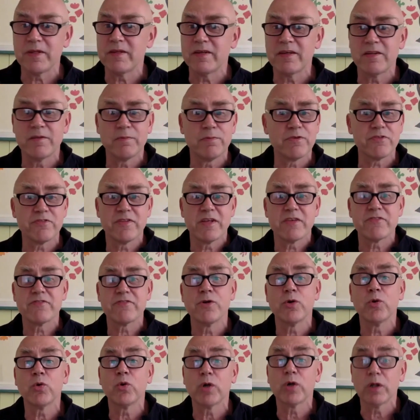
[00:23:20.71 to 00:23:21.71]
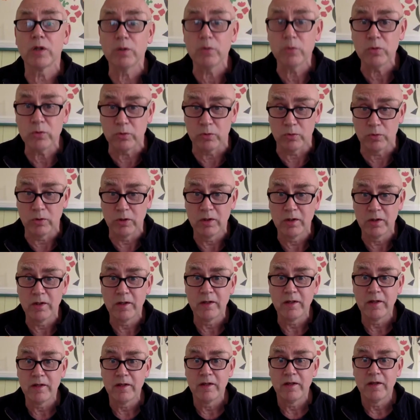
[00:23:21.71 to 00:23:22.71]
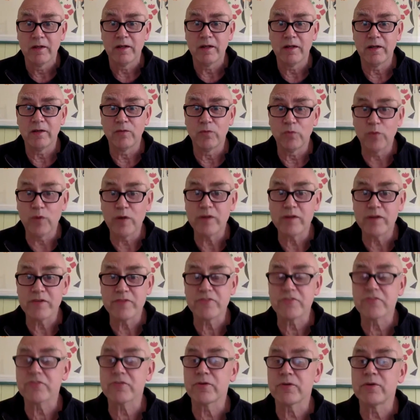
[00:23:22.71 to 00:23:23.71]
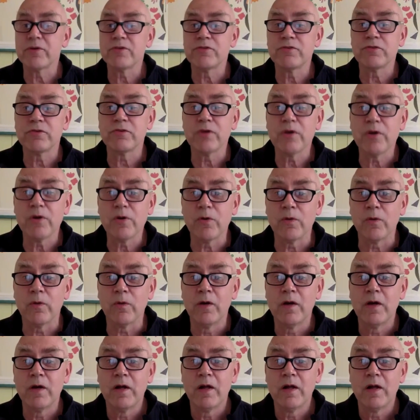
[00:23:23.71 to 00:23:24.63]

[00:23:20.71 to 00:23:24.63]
the other person has no clue where this is going to go.